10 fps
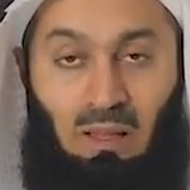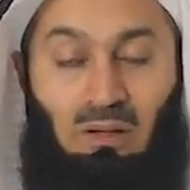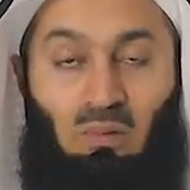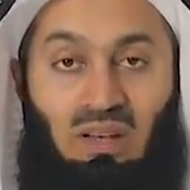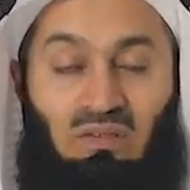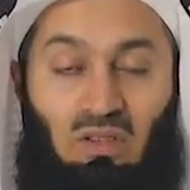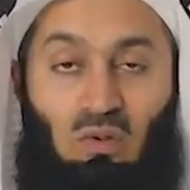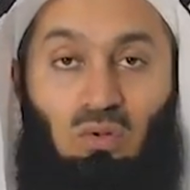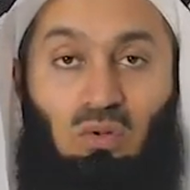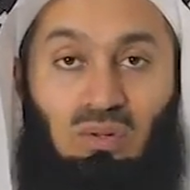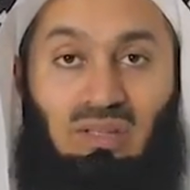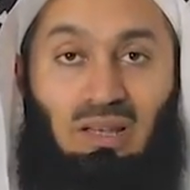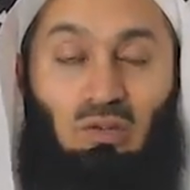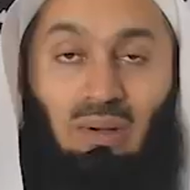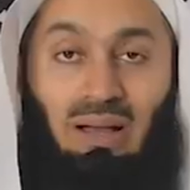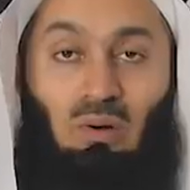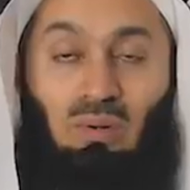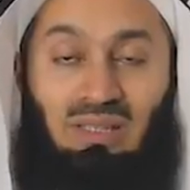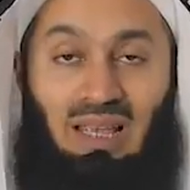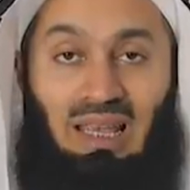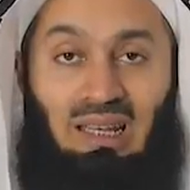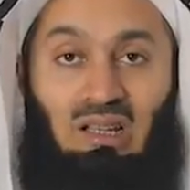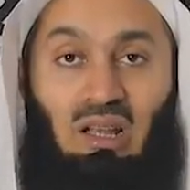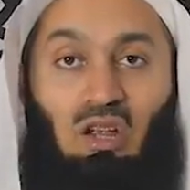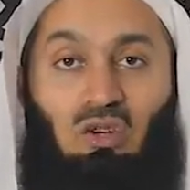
But whenever you use that dua or say it,